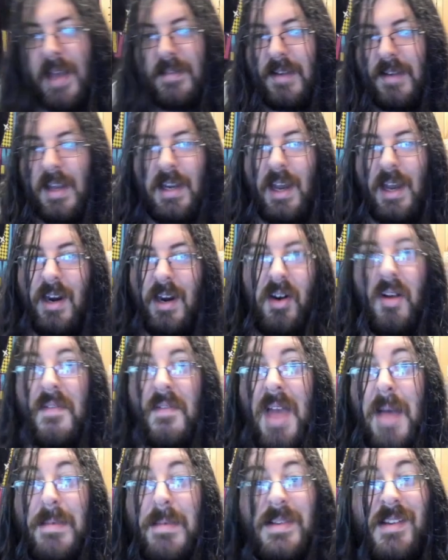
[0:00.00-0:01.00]
I got it off
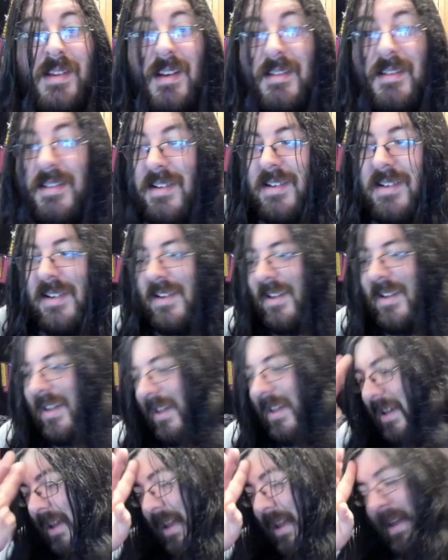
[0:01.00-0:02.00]
Amazon.
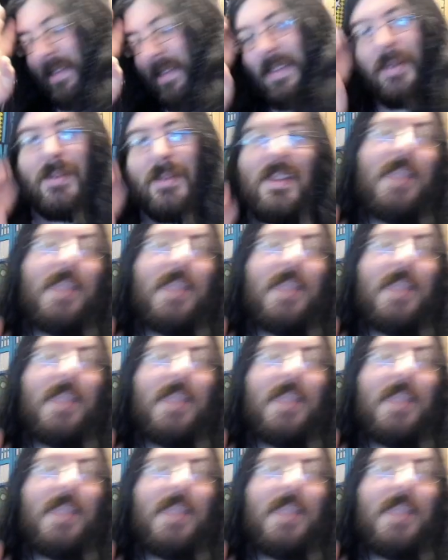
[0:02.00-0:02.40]
I think it was like